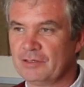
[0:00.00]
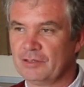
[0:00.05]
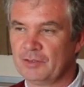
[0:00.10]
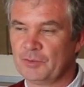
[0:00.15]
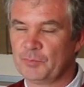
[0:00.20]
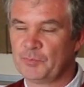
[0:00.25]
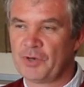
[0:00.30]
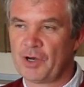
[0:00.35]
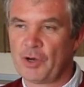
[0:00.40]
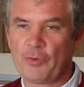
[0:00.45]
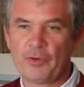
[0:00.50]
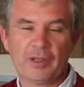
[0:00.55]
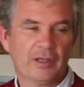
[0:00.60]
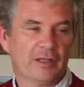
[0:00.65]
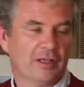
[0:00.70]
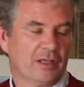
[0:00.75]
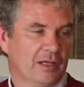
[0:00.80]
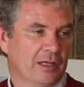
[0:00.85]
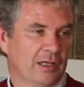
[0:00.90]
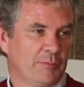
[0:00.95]

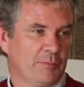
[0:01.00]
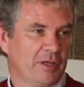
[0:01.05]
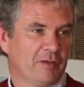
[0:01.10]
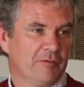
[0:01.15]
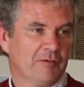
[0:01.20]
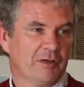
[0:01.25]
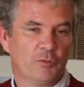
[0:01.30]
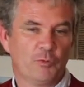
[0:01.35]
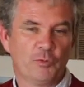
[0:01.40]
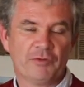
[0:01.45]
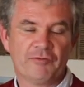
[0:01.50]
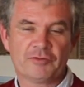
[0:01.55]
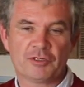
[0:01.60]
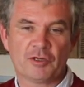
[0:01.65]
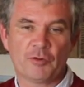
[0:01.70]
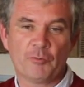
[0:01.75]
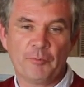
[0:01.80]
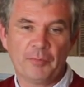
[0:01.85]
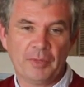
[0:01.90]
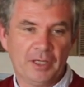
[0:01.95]
pairing Almaviva with
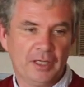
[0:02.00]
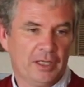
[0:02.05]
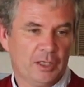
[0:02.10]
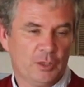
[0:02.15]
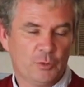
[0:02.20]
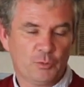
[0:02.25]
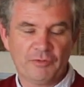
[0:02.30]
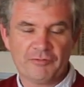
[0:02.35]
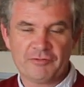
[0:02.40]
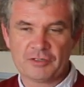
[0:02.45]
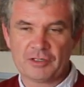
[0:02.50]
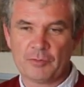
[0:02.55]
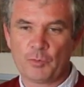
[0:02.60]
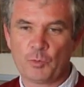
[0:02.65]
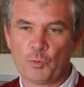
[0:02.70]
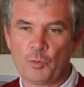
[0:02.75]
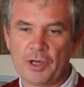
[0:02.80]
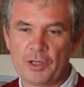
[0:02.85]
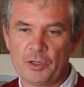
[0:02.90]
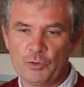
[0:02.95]
some meat, with
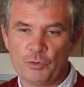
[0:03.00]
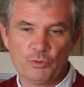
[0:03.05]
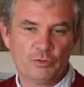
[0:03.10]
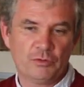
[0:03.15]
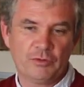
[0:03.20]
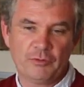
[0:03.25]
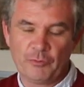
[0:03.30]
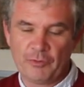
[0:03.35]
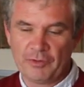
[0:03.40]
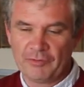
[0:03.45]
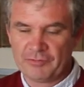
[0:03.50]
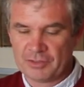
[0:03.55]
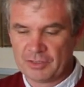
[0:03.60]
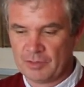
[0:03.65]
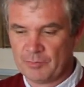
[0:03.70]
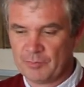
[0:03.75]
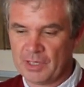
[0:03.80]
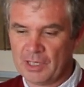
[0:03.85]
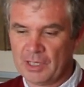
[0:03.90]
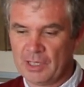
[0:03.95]
some wagyu, with
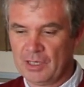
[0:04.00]
some